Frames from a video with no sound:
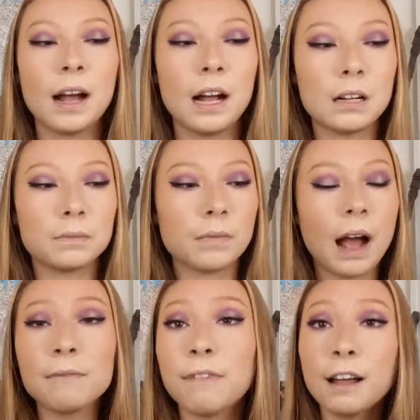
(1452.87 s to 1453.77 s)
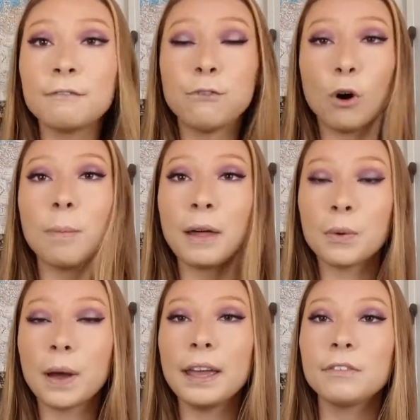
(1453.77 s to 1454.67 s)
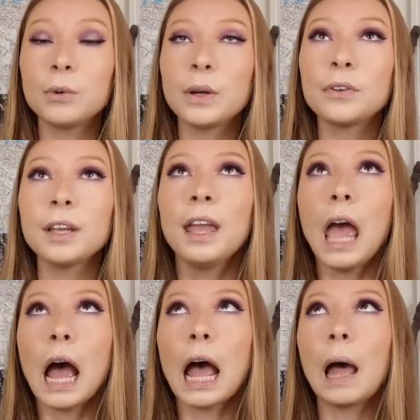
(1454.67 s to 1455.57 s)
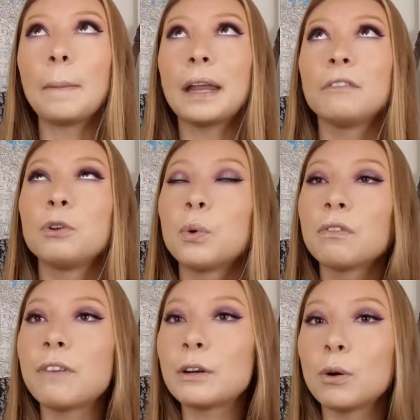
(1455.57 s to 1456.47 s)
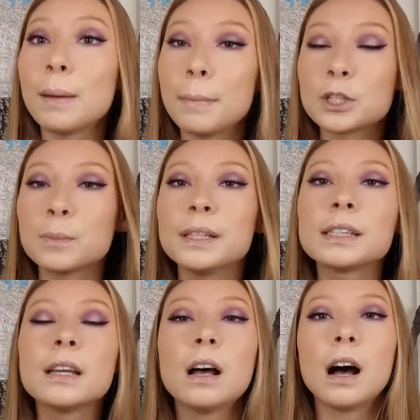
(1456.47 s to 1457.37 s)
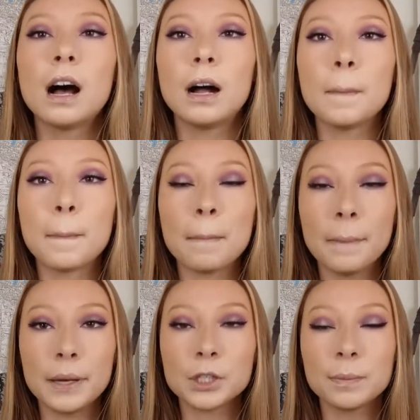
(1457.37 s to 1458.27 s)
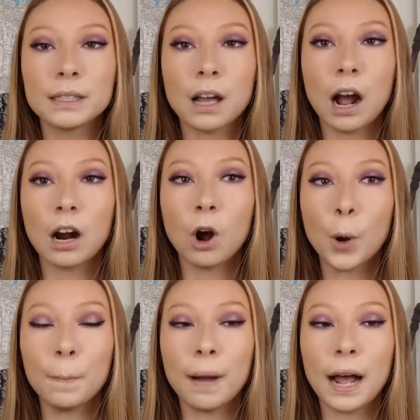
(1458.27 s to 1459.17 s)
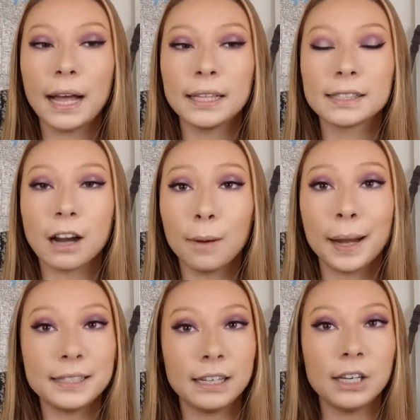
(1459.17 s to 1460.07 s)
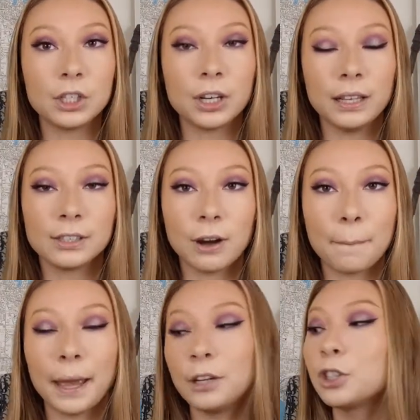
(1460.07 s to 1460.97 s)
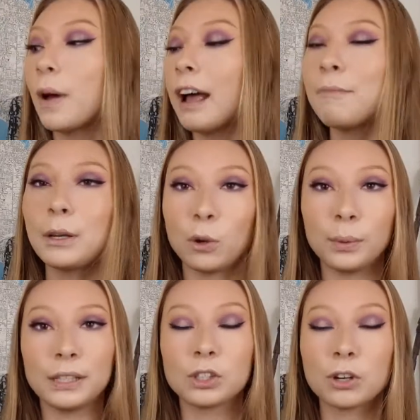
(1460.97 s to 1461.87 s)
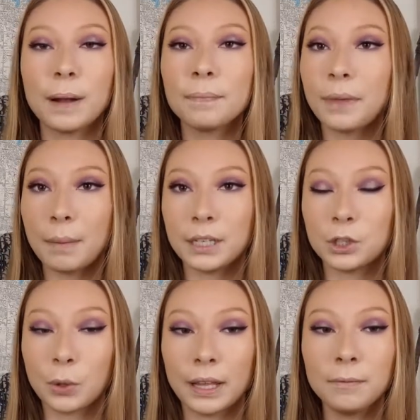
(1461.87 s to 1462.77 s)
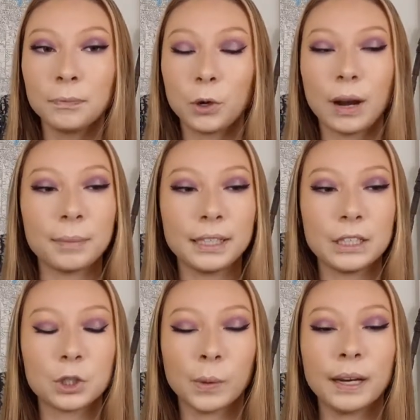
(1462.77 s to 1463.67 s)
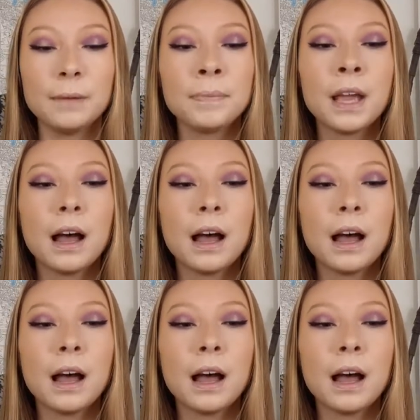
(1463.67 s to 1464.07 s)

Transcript: I'm 5'4", by the way, if you're wondering. And if you want to find all my measurements are on my Style by Titch Instagram page. So I have my normal Instagram, mtitch20, or emilytitch20.